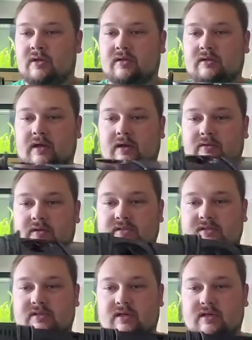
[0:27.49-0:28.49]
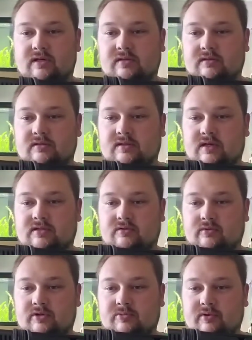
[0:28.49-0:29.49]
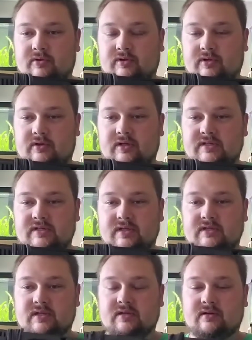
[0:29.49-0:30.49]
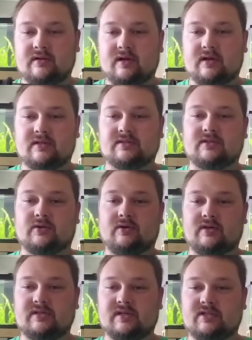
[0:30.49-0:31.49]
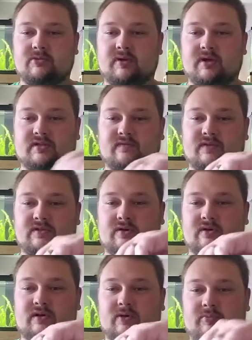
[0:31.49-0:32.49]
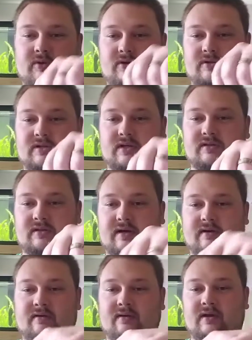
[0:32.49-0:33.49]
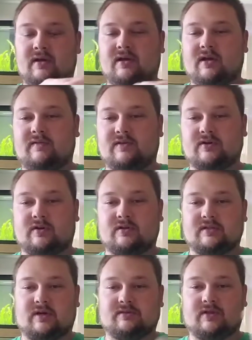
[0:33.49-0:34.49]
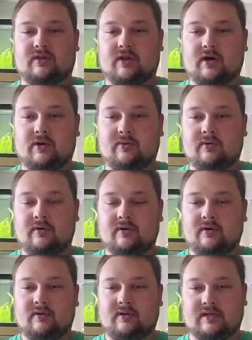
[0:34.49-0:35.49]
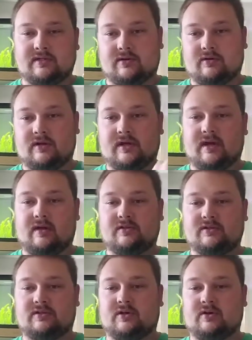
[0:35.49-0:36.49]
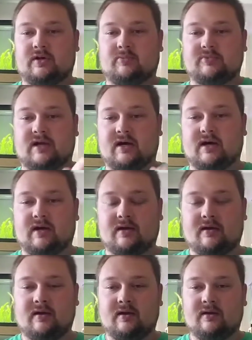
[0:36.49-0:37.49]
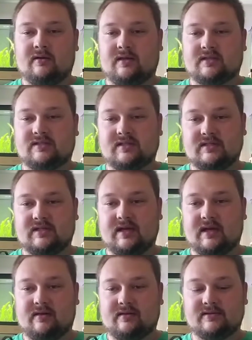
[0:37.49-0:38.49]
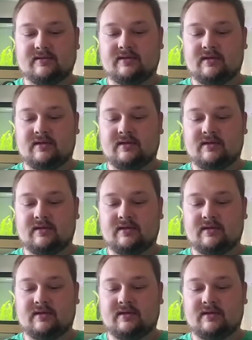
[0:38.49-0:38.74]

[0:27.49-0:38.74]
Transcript: Now this is a Tetra Whisper 30 to 60, and it's 30 to 60 because if you turn it up here, it's got a dial. If you turn it down to low, that's 30 gallons. You turn it up to high, that's 60 gallons.